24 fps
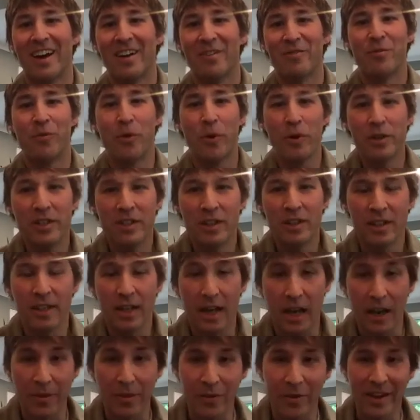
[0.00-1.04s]
fortunately,
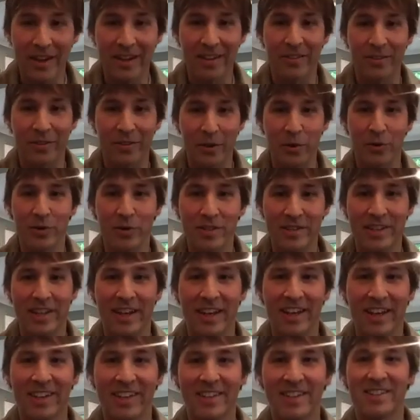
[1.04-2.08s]
I think those
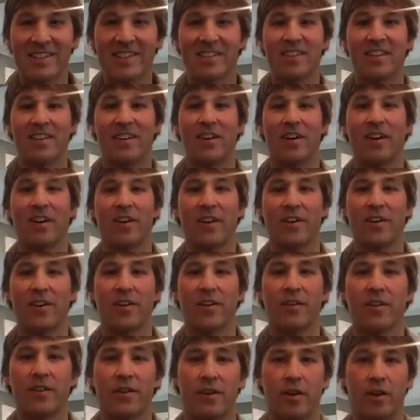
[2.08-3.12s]
days
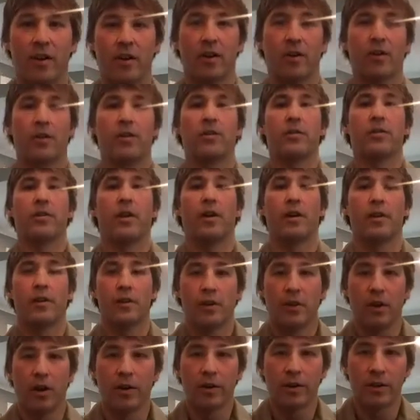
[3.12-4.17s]
are
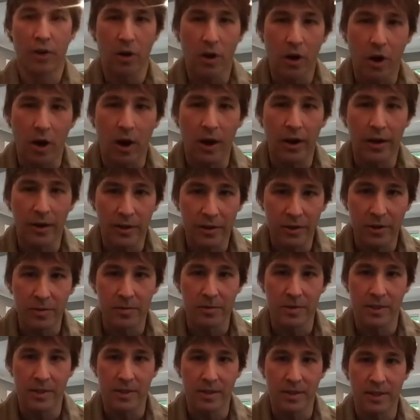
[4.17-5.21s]
gone in
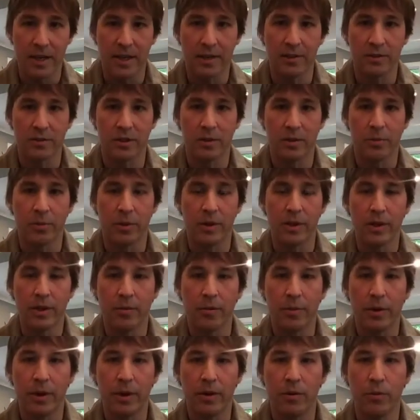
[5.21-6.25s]
terms of the scheduling,
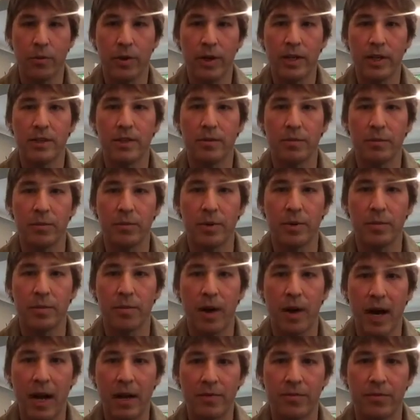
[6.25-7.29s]
but we need to be
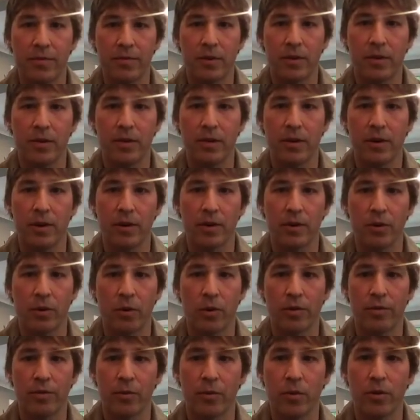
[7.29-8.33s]
mindful
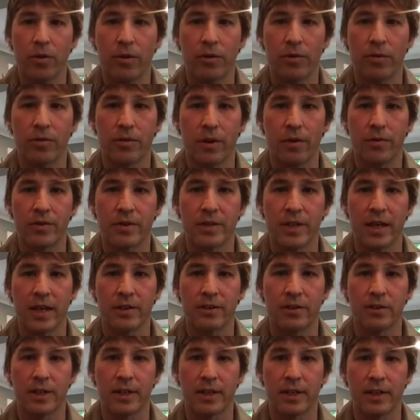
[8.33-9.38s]
going forward of
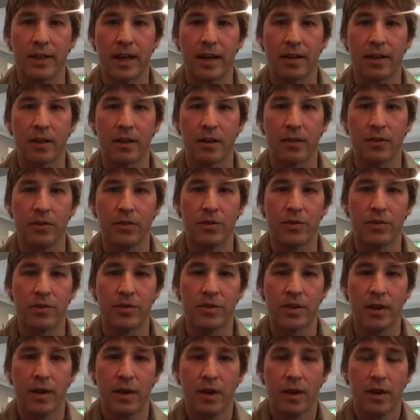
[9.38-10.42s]
scheduling, and that
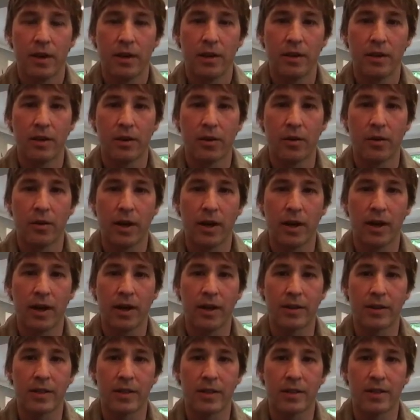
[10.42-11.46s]
includes,
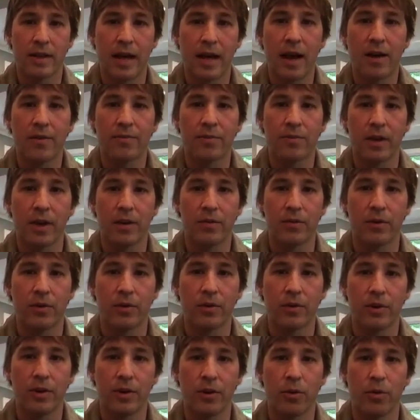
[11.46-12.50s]
at the staff
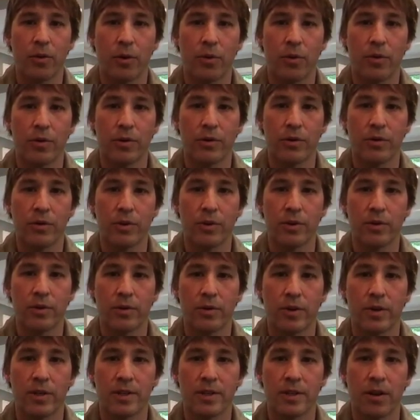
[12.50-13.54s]
level, what we're doing to
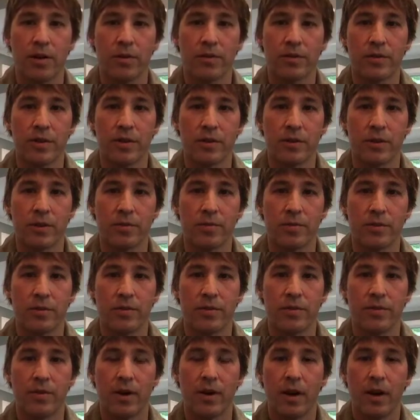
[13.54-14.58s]
ourselves in terms
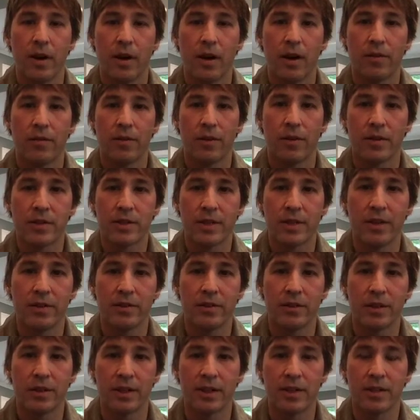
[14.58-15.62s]
of our
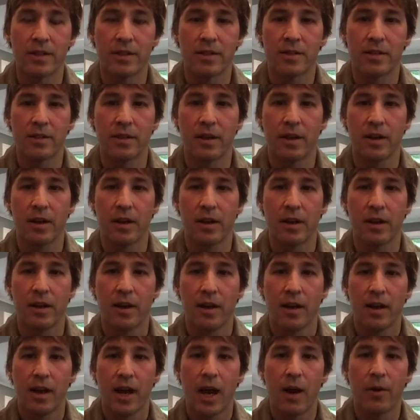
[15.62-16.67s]
scheduling. It's
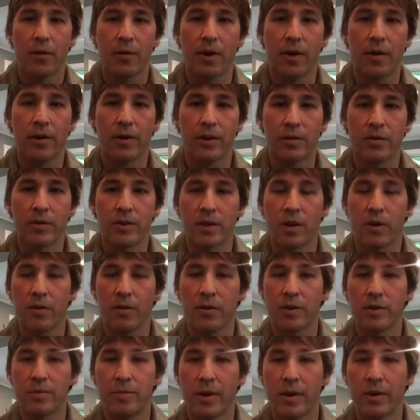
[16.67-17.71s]
I would argue it's
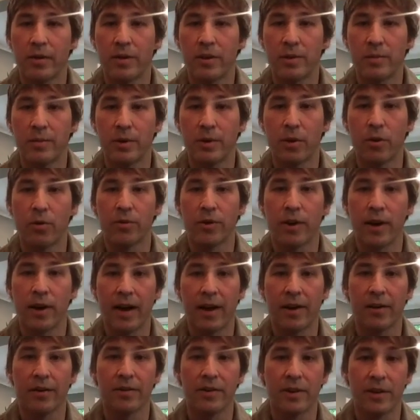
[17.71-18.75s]
always better to be
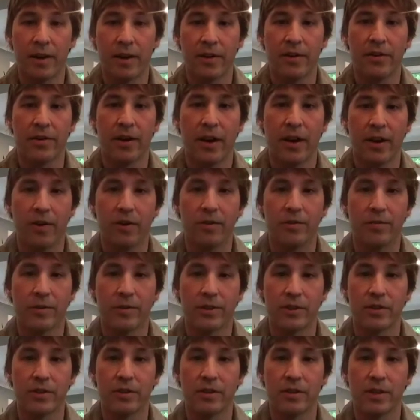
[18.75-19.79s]
overhired than underhired, for
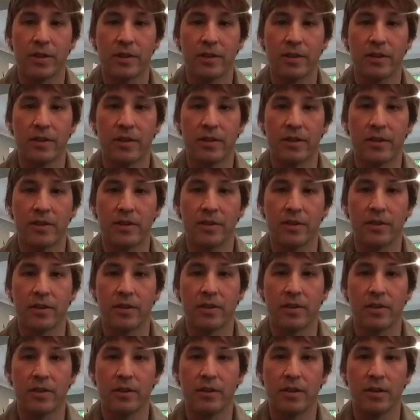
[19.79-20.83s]
sure. That's a
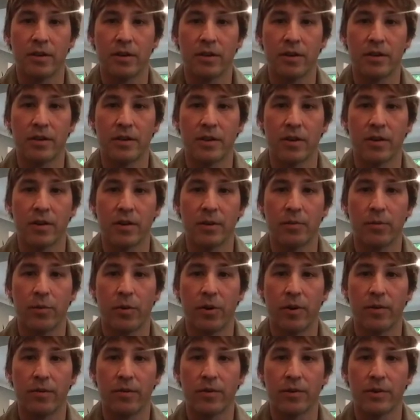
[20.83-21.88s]
good starting
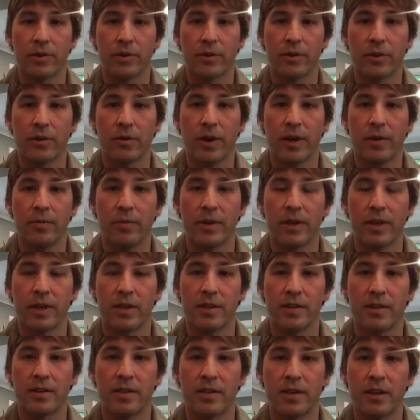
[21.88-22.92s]
point, for sure, right?
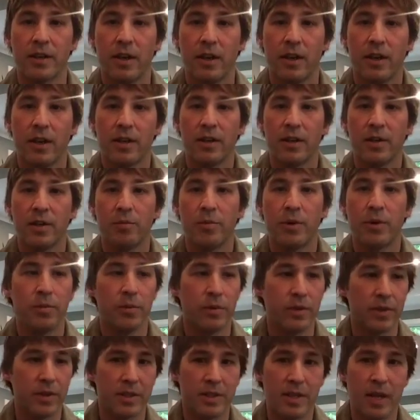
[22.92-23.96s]
Because you need people
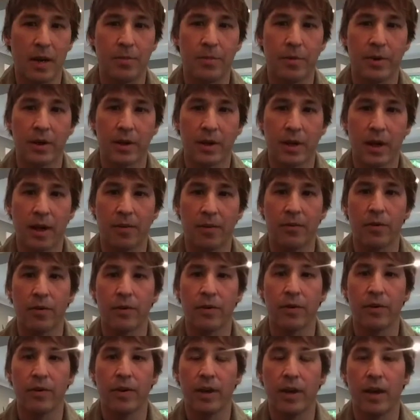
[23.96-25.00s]
to step in and cover